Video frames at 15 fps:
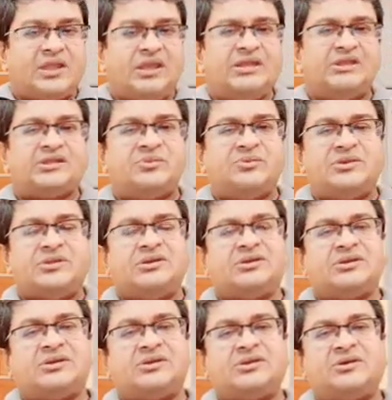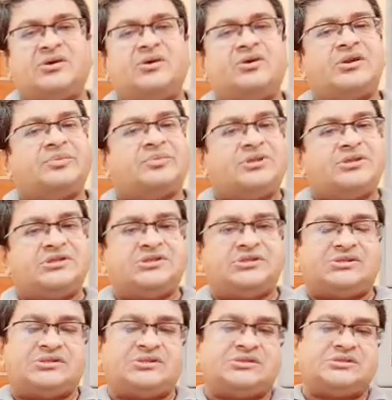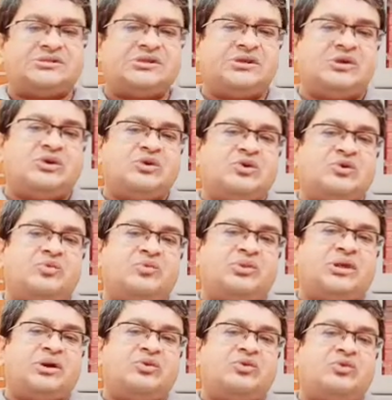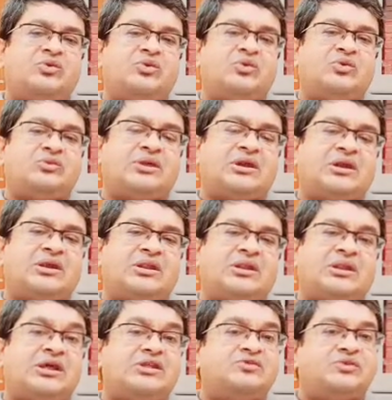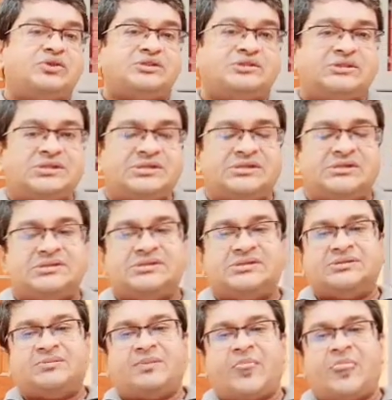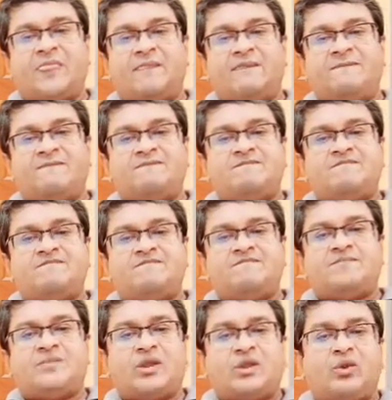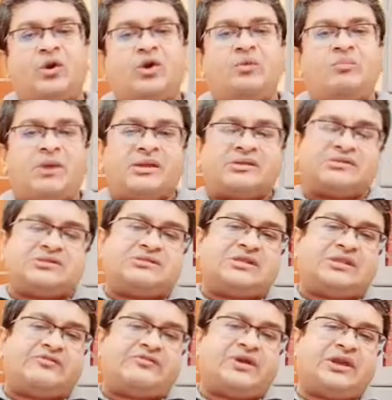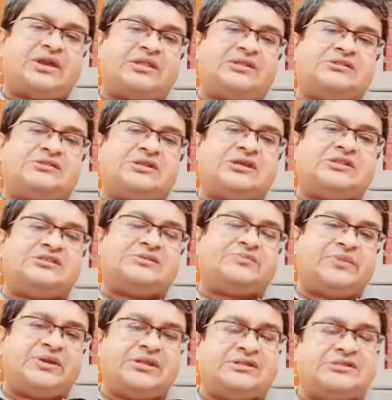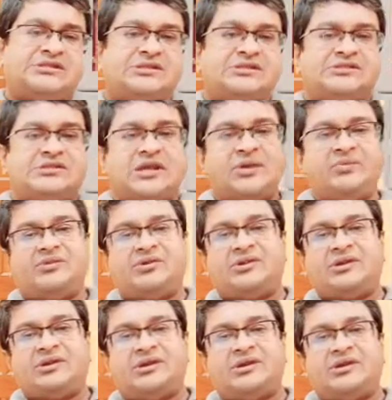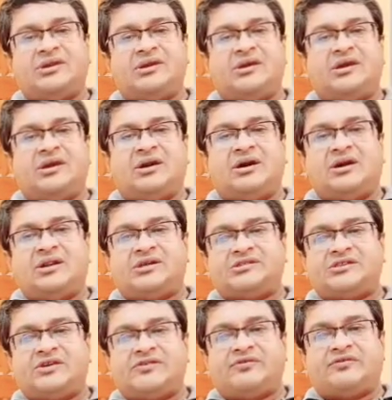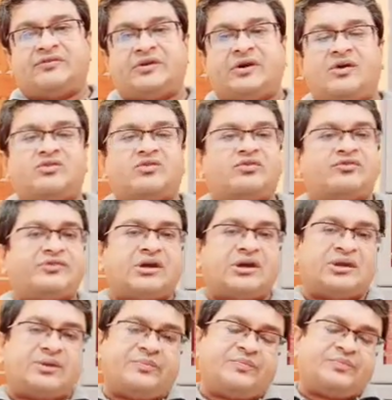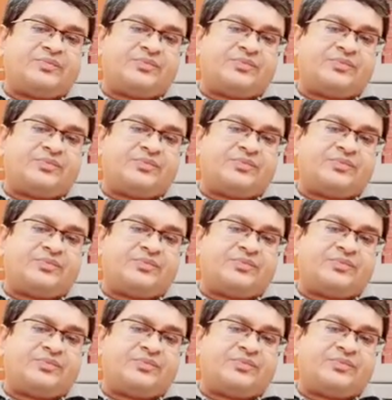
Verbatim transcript: intermittent or repetitious without growth and gradual change. The long months that Frankenstein spends in his library are as if out of time.